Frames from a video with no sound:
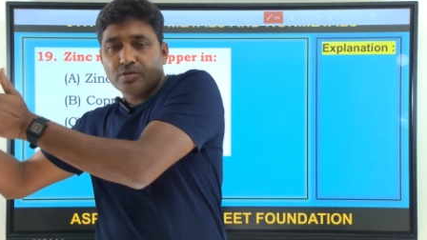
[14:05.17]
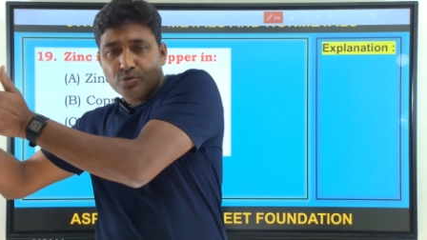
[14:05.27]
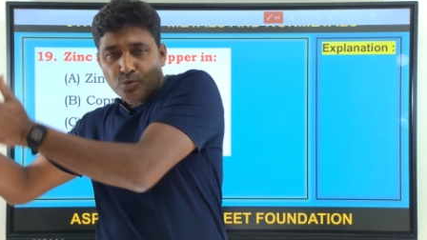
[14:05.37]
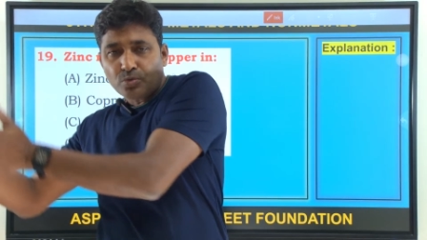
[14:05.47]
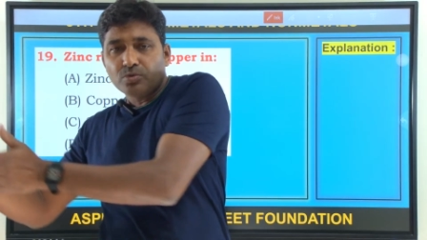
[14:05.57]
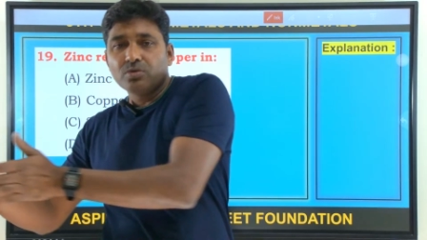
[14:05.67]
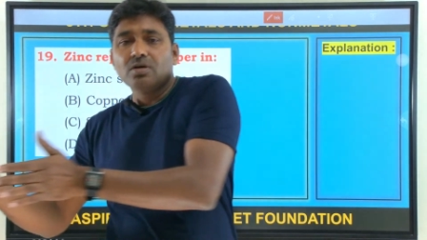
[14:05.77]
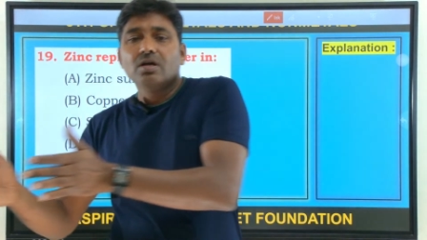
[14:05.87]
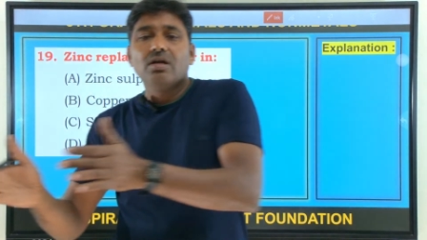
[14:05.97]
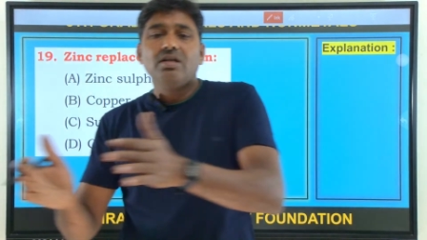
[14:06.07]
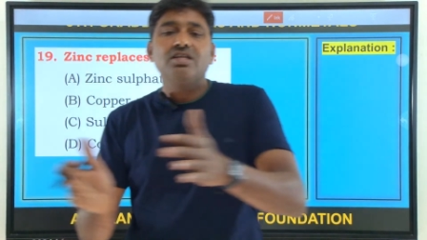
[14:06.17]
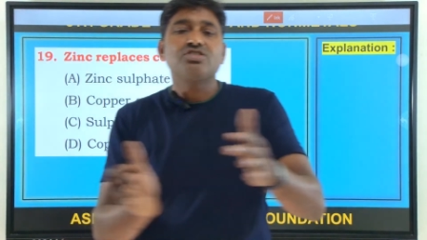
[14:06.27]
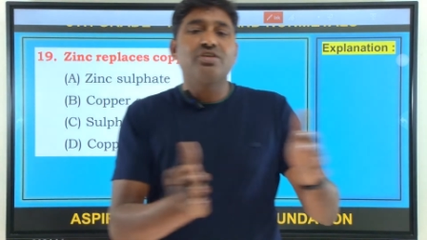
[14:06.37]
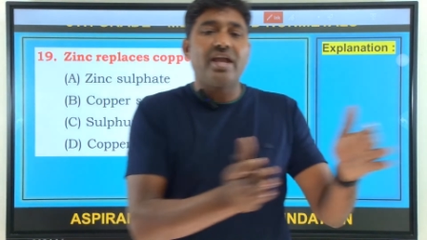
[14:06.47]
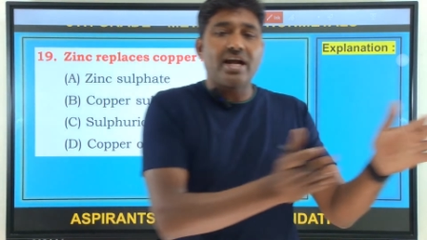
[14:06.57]
to
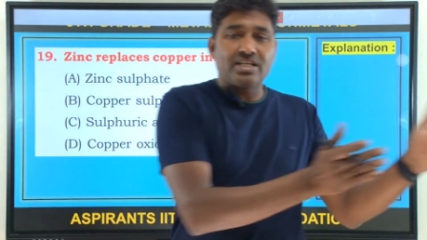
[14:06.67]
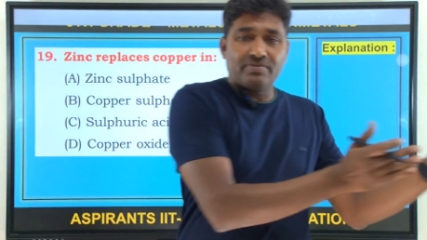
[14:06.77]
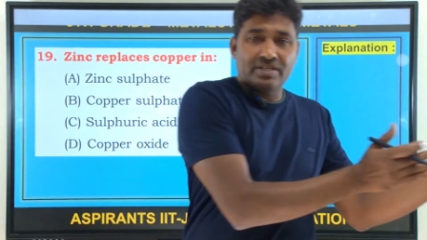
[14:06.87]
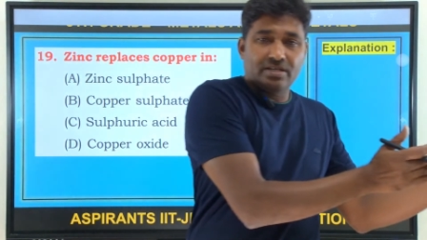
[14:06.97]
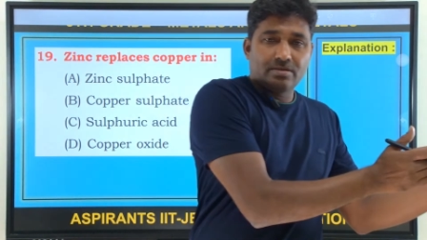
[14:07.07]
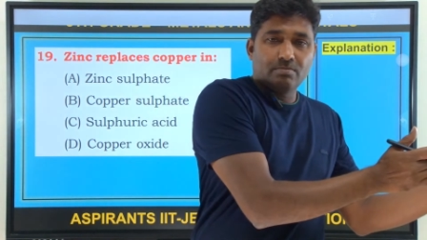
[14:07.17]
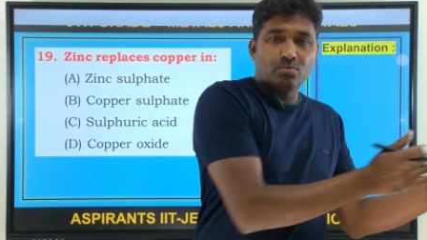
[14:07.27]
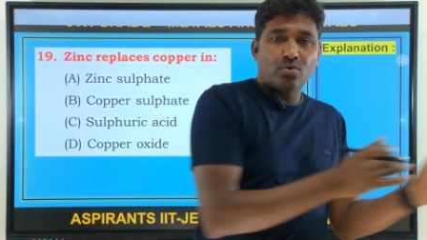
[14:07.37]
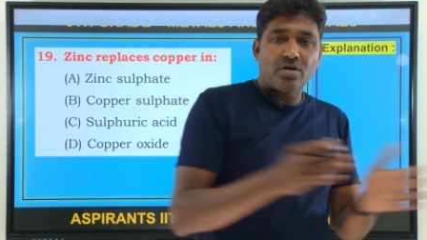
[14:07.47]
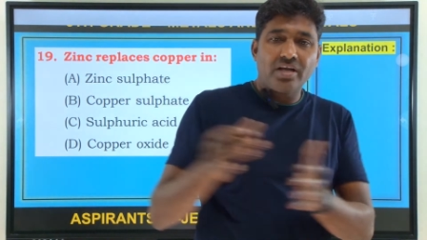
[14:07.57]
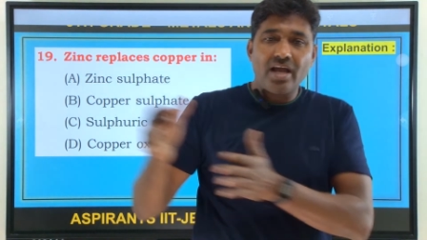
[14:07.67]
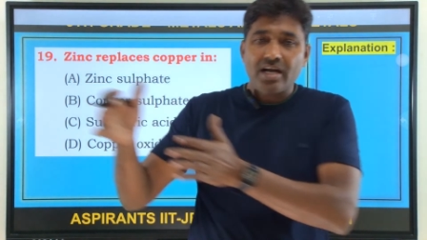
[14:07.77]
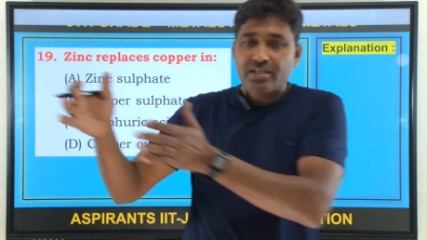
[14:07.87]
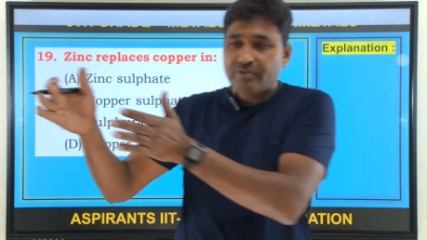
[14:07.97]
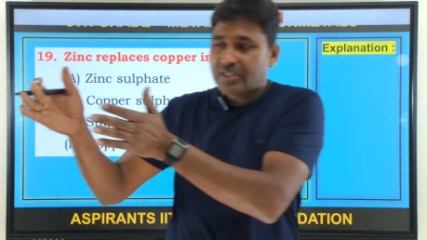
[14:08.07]
least reactivity, more
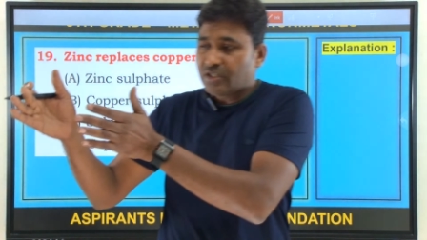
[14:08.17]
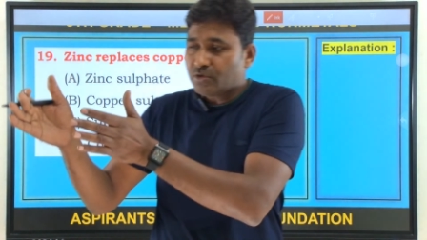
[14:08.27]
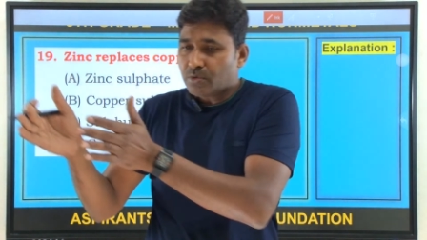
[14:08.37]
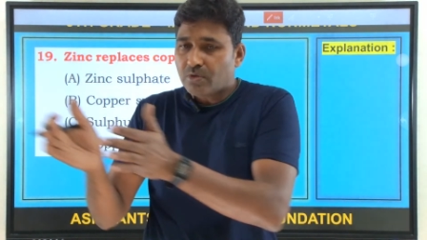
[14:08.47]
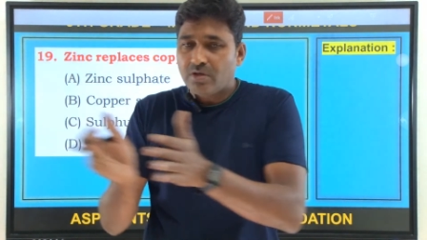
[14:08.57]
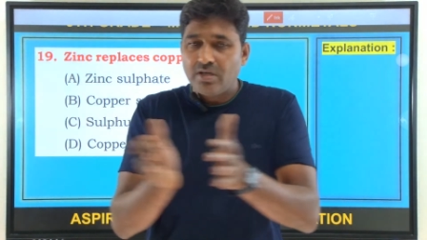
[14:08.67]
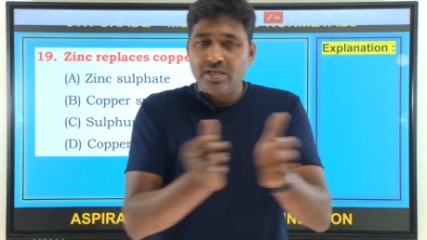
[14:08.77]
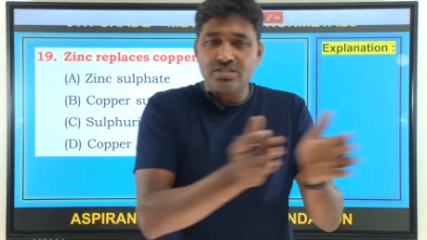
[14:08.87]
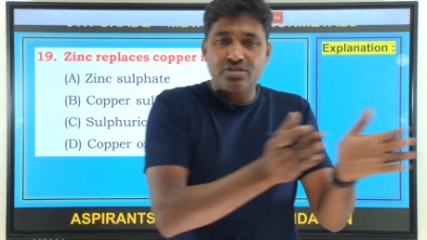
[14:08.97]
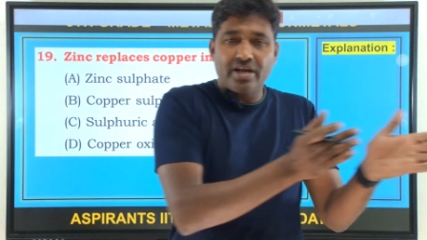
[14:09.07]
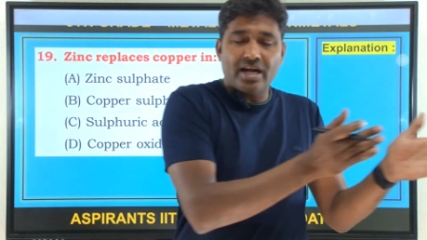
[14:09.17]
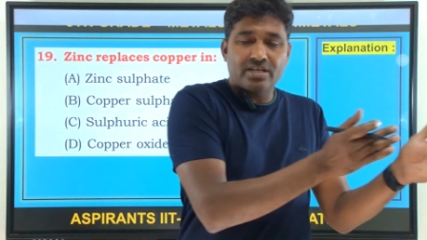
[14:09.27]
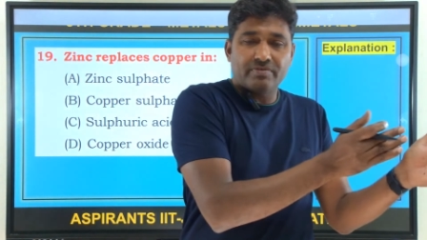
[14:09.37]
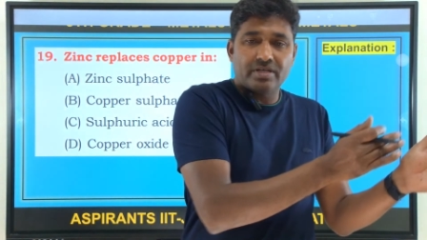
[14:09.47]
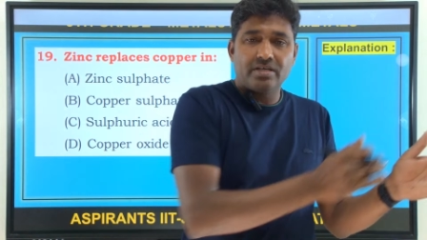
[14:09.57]
reactivity to least
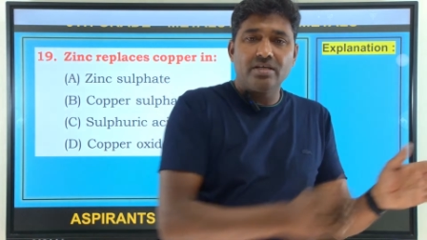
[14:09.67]
reactivity.